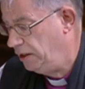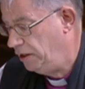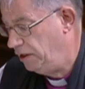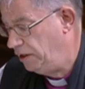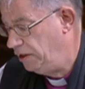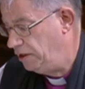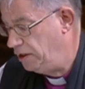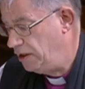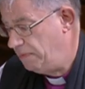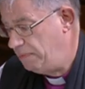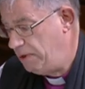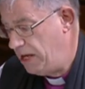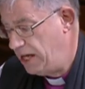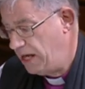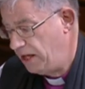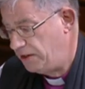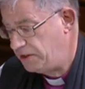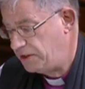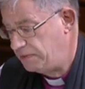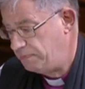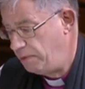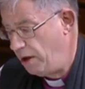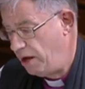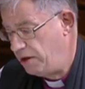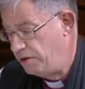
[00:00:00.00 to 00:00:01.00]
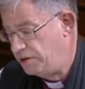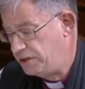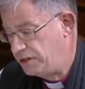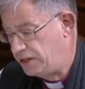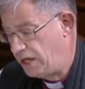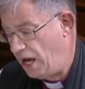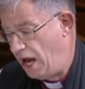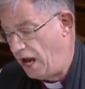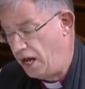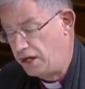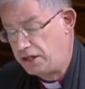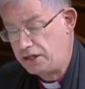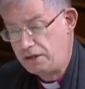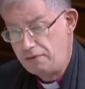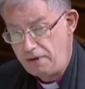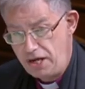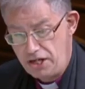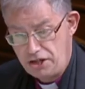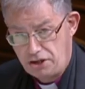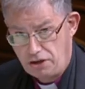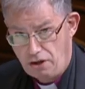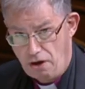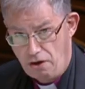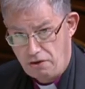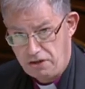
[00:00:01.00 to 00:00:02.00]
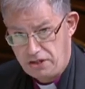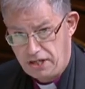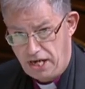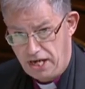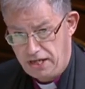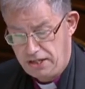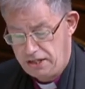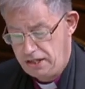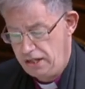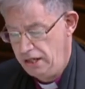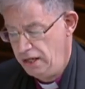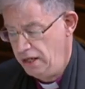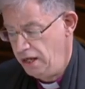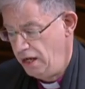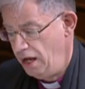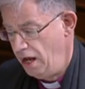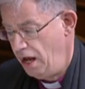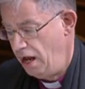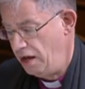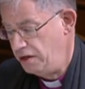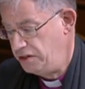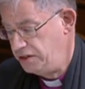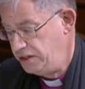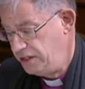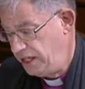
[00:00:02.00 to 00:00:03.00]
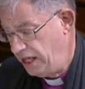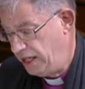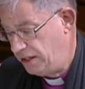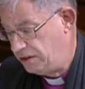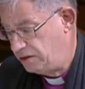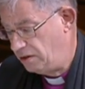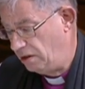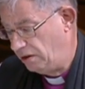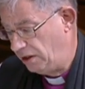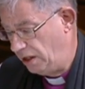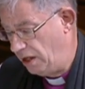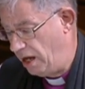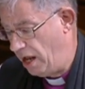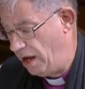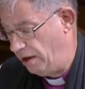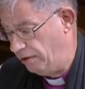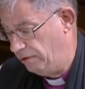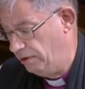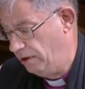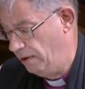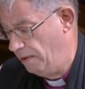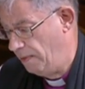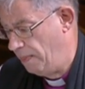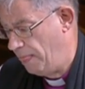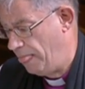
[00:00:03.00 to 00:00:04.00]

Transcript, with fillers: could have been exposed to underage content on TikTok alone,